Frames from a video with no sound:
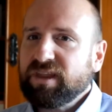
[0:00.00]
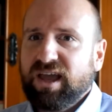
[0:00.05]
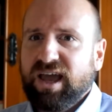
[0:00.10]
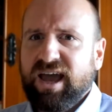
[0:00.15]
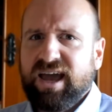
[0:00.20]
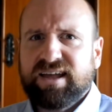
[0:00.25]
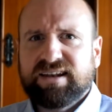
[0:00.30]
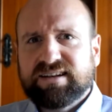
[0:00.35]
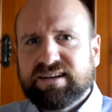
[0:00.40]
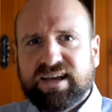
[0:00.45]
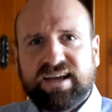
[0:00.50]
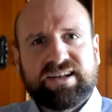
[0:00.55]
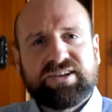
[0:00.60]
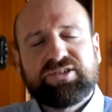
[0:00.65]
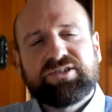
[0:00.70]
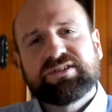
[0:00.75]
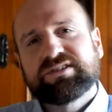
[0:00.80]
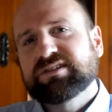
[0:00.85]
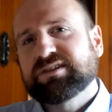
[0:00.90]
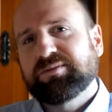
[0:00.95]

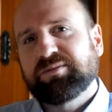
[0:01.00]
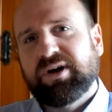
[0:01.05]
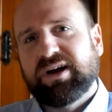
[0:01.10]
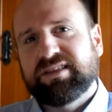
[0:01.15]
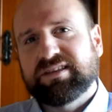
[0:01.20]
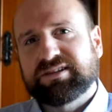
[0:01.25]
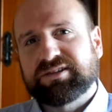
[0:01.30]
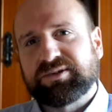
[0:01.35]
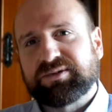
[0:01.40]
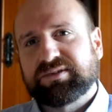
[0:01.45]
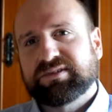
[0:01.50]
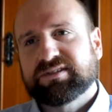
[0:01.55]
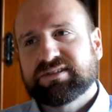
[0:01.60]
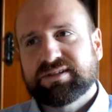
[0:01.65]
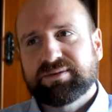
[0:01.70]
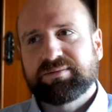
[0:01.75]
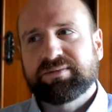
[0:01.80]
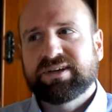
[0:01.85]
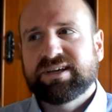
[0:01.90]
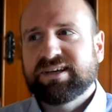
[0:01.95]
you just combine the two.
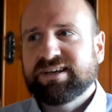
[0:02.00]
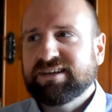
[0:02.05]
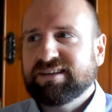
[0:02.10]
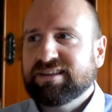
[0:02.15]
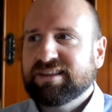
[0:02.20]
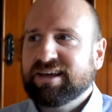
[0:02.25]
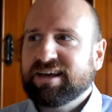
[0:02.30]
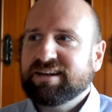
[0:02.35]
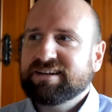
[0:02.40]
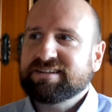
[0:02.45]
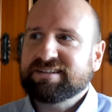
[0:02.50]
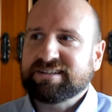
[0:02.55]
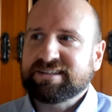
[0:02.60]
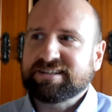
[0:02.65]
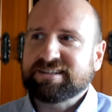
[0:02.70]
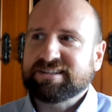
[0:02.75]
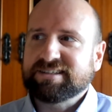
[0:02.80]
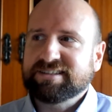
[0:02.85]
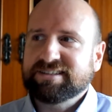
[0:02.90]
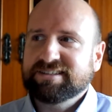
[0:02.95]
To me, that's
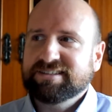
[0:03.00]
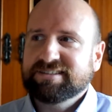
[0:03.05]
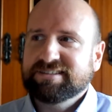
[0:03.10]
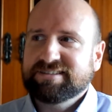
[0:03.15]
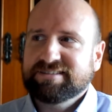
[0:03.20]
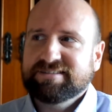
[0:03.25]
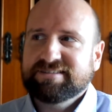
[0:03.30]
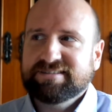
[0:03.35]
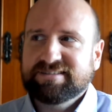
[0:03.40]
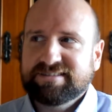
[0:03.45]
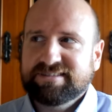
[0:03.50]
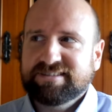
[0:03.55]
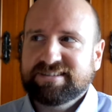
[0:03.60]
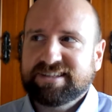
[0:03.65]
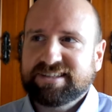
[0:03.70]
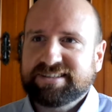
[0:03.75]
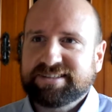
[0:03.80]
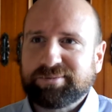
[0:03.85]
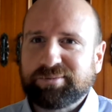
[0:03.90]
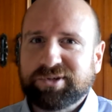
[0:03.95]
a
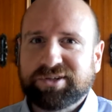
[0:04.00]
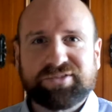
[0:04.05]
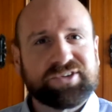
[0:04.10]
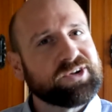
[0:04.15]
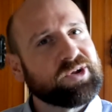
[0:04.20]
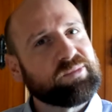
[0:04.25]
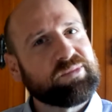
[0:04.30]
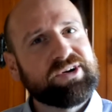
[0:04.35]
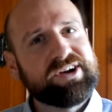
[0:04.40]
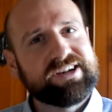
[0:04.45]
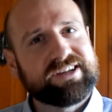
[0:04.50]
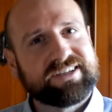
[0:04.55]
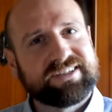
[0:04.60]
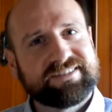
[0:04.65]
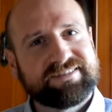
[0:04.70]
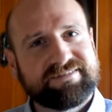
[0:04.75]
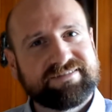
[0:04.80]
bit of a no-brainer.